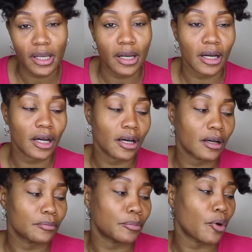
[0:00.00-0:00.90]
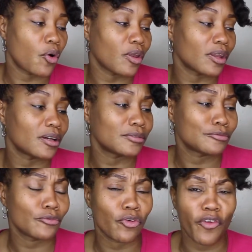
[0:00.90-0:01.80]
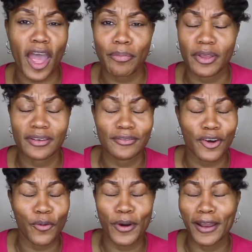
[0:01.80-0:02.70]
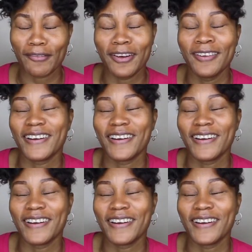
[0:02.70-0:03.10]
Paula rapping or whatever.